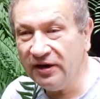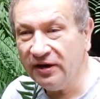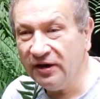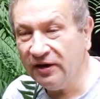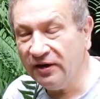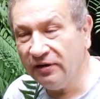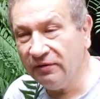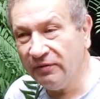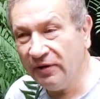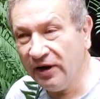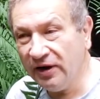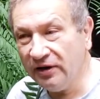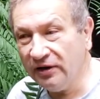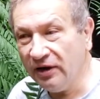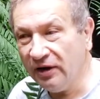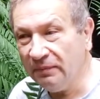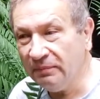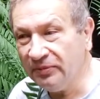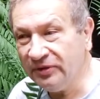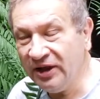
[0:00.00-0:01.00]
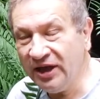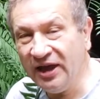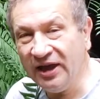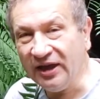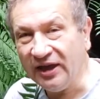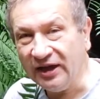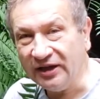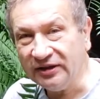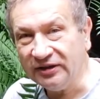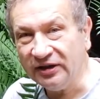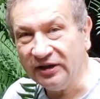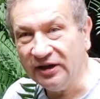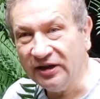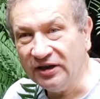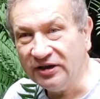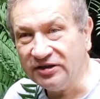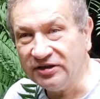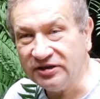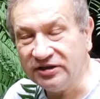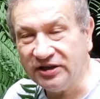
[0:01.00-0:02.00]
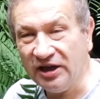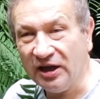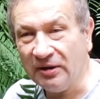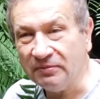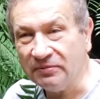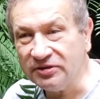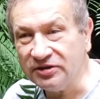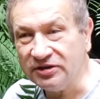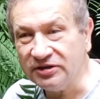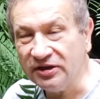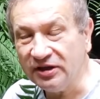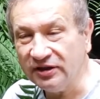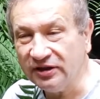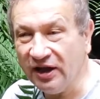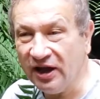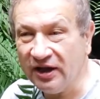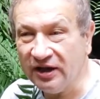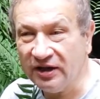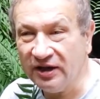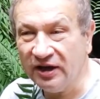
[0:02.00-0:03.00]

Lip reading: well naked stems, like